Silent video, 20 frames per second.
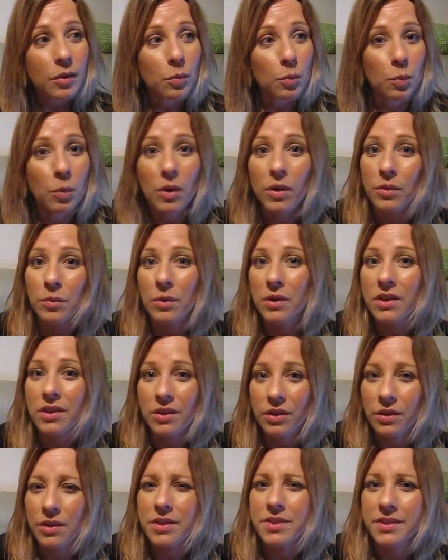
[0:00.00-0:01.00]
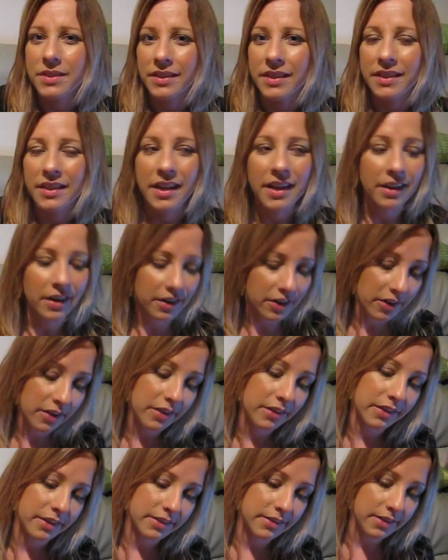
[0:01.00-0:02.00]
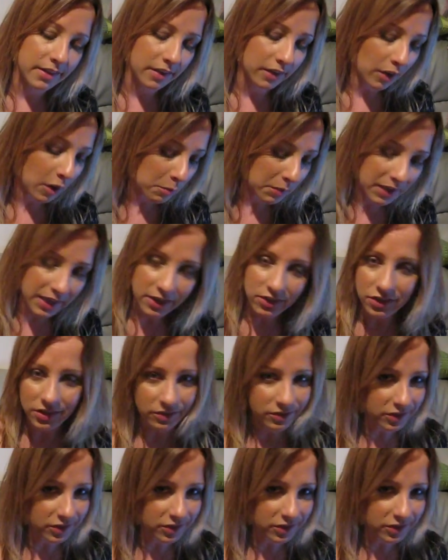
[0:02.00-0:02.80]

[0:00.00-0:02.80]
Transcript: What caused it? And I know that it's a combination